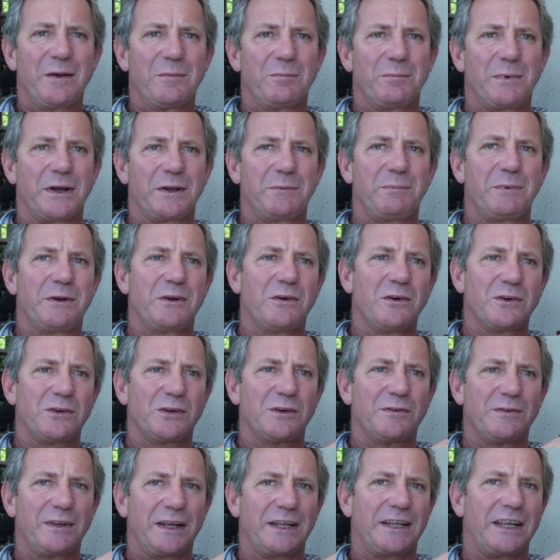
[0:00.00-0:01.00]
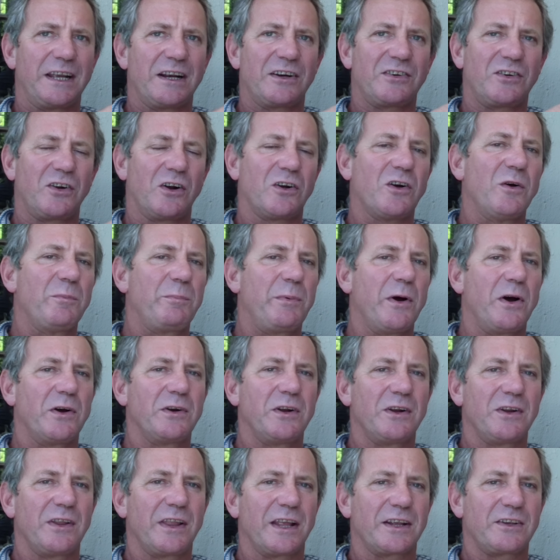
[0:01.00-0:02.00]
but because of that extra
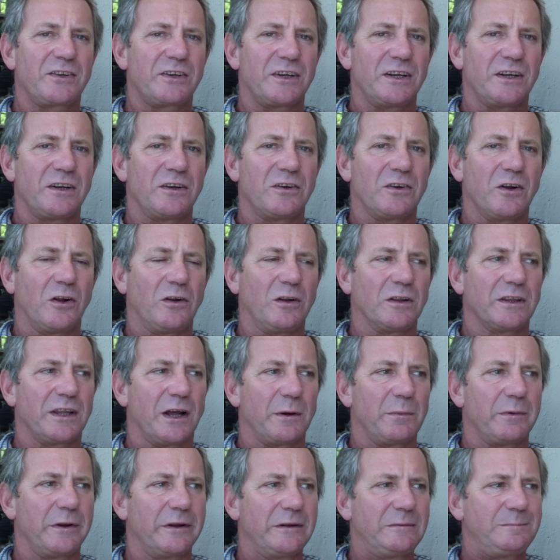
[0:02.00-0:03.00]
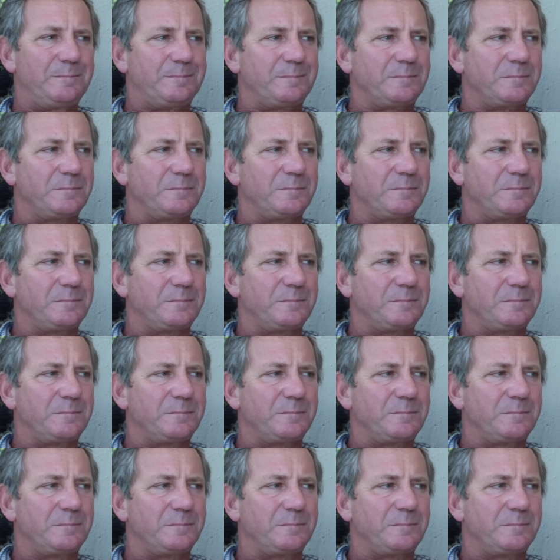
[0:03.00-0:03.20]
component that's in Old Dublin.